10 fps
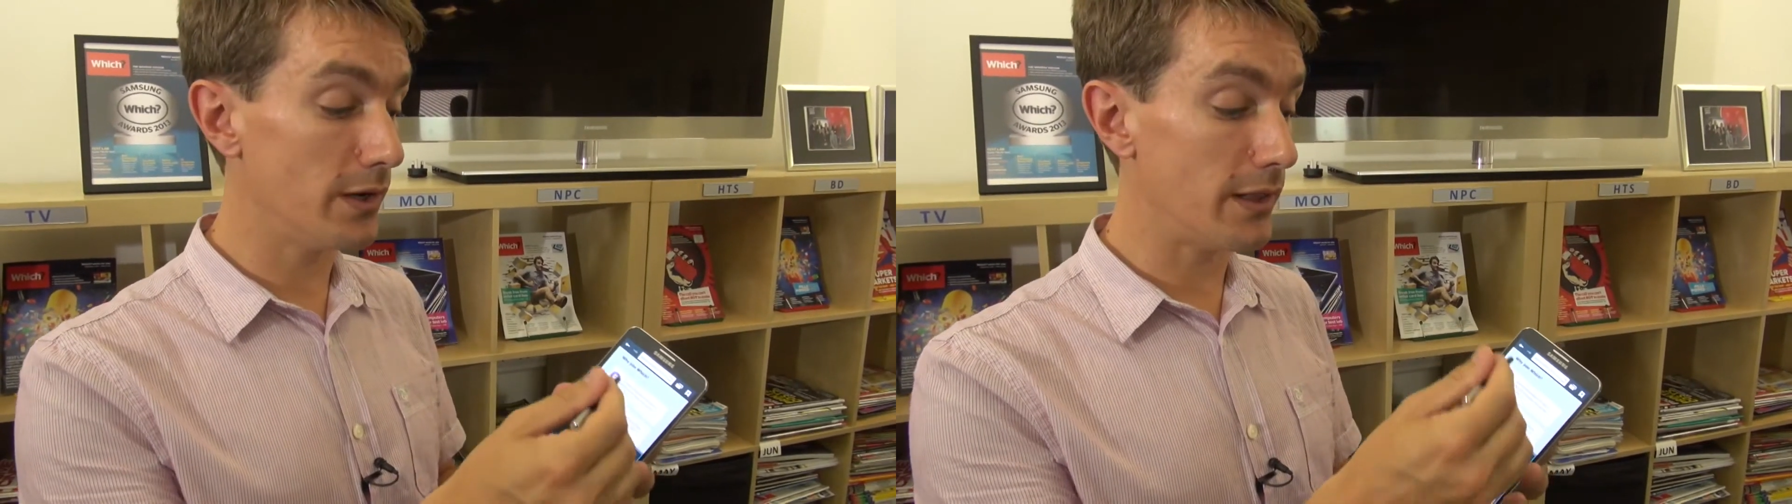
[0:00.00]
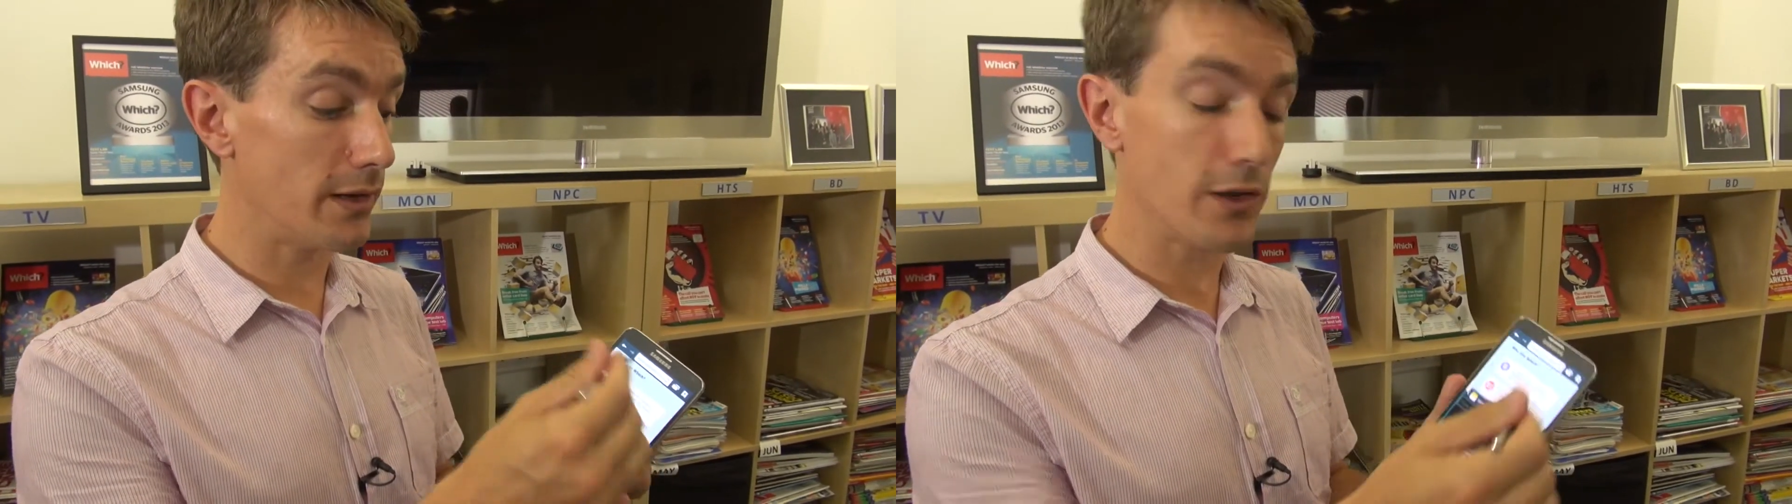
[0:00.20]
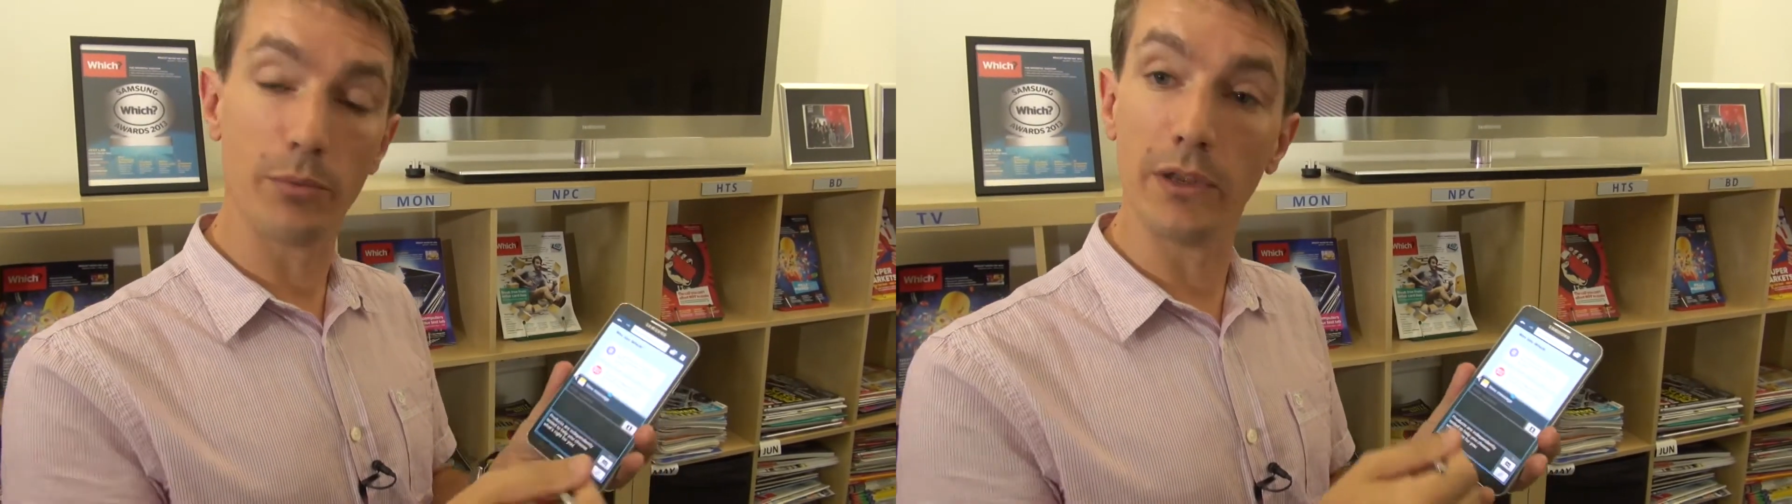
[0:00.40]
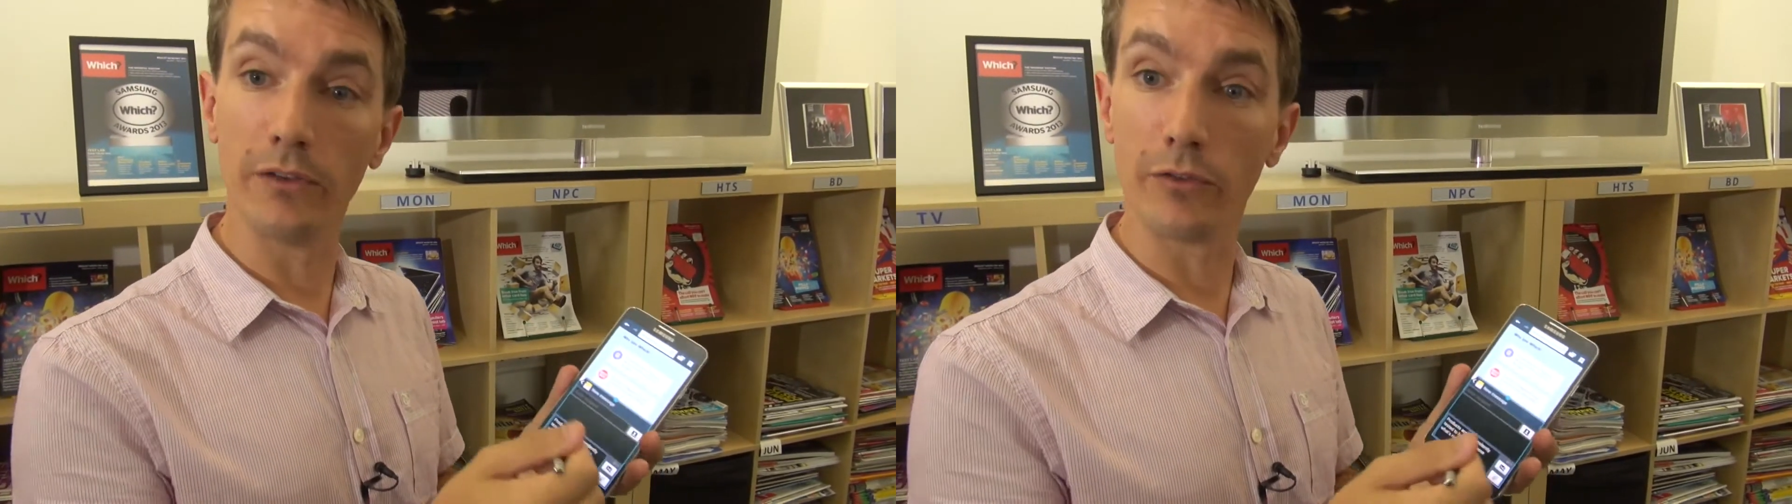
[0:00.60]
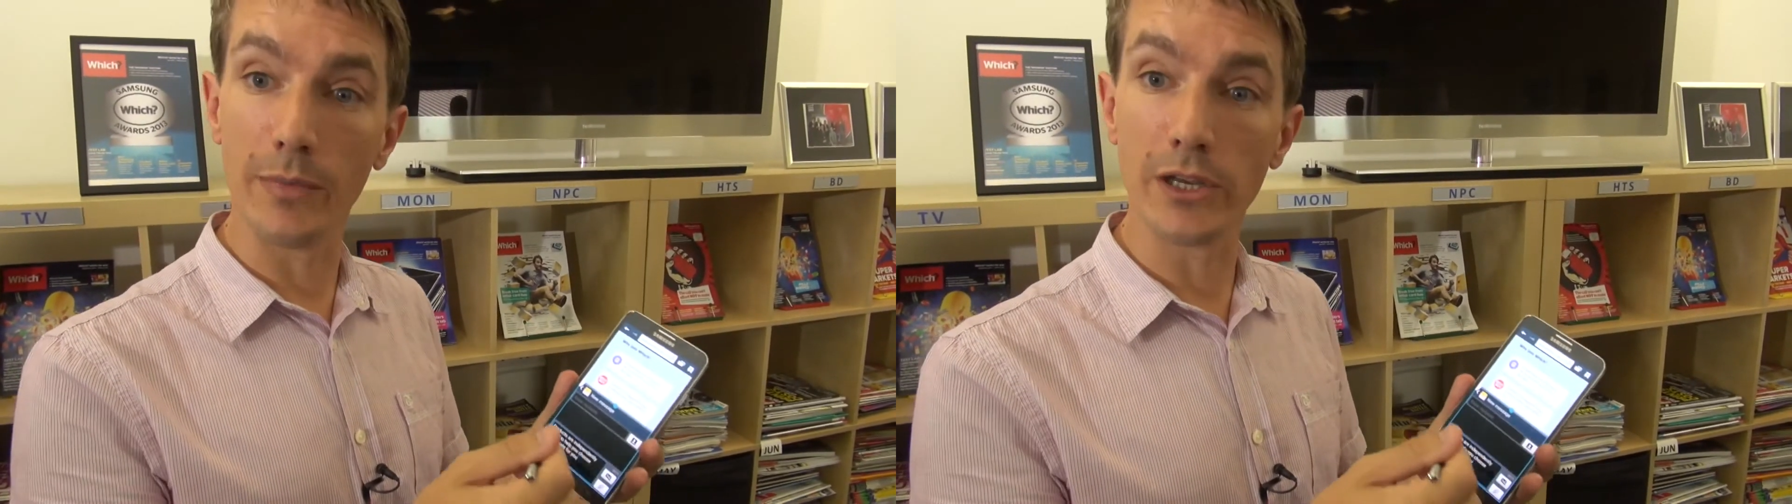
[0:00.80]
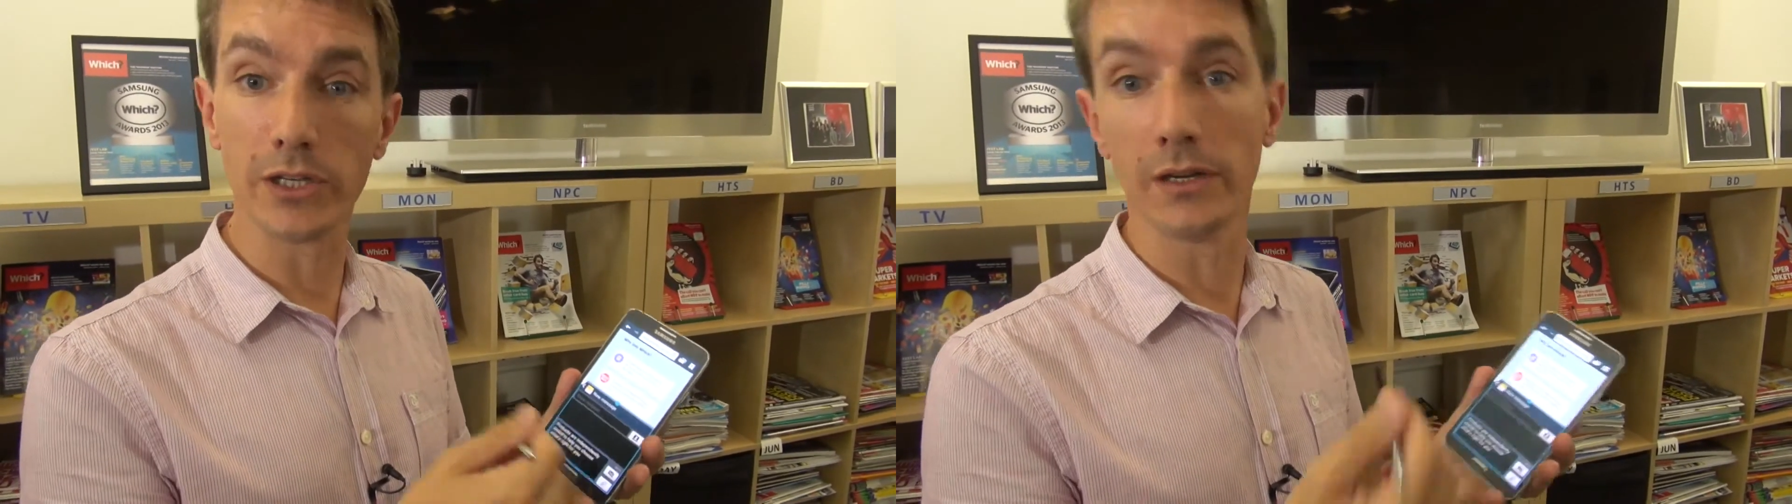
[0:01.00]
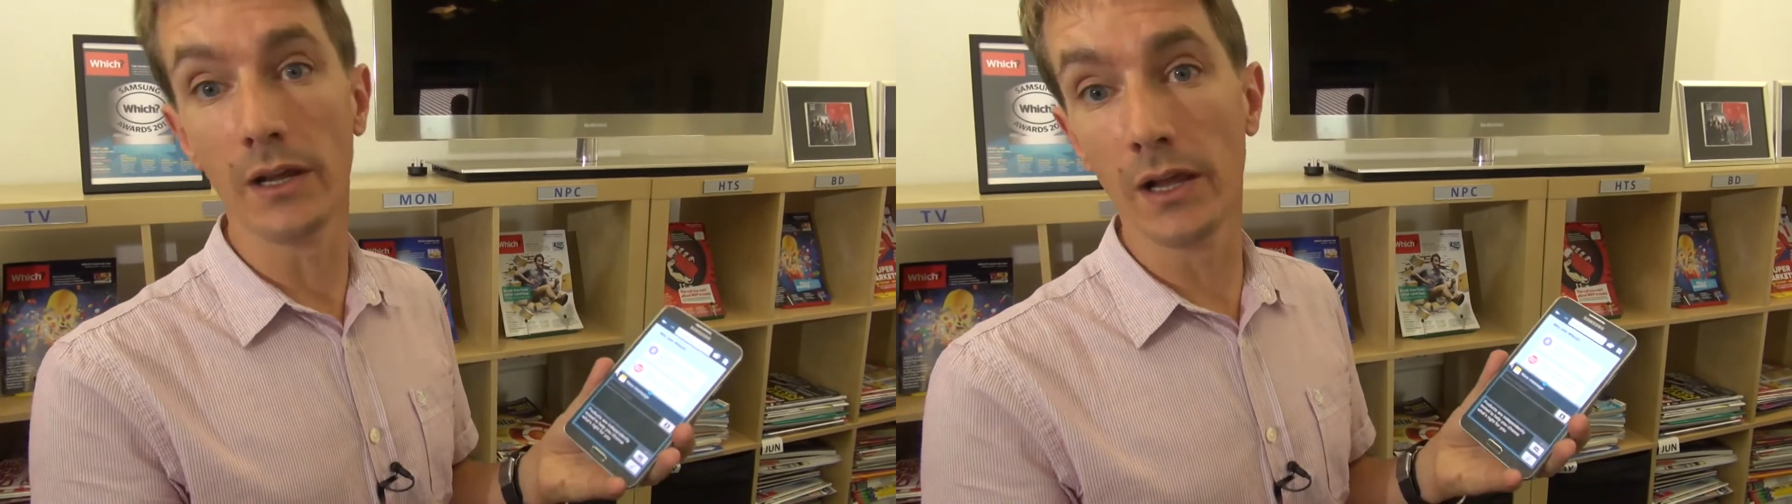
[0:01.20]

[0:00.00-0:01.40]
and then copying information,